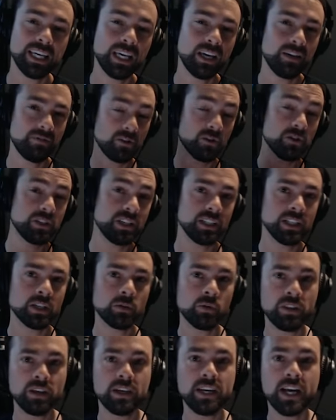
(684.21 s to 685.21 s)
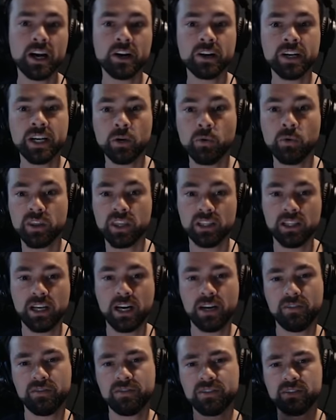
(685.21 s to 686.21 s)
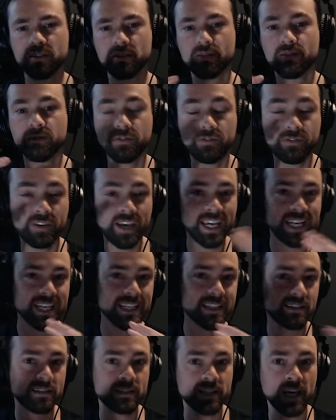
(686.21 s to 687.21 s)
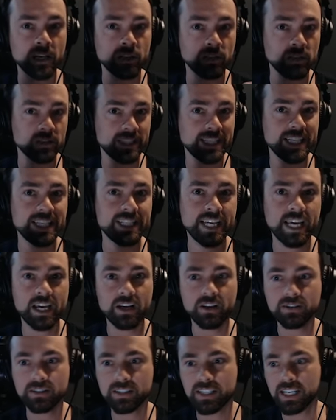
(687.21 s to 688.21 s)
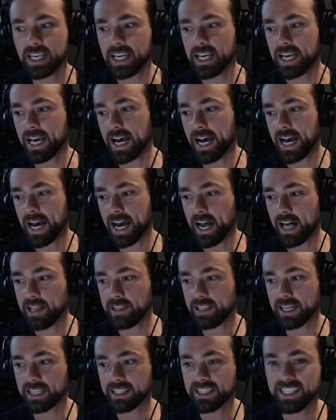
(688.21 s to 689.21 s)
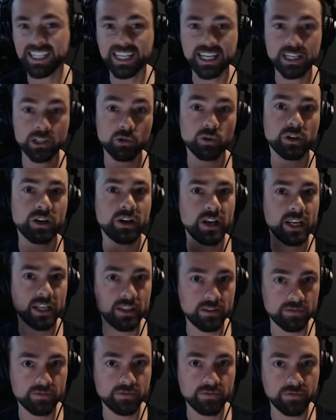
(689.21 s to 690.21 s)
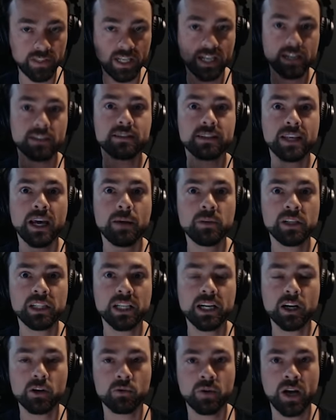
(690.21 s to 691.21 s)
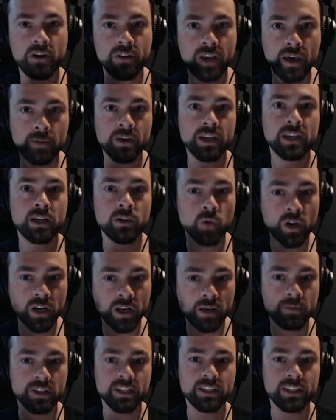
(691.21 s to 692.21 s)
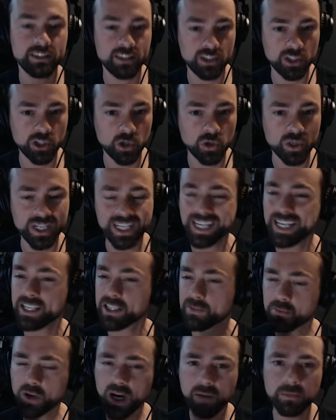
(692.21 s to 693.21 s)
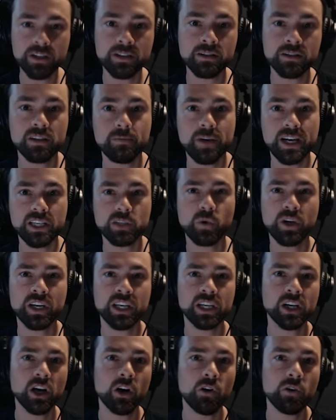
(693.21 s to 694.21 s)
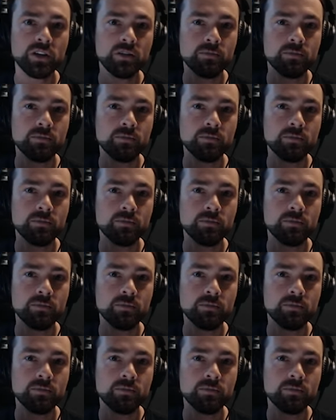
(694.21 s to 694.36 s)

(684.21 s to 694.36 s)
If you're dealing with an area with a lot of faint, subtle details, uh, like the integrated flux nebula around M81, M82, it probably isn't the best way to go.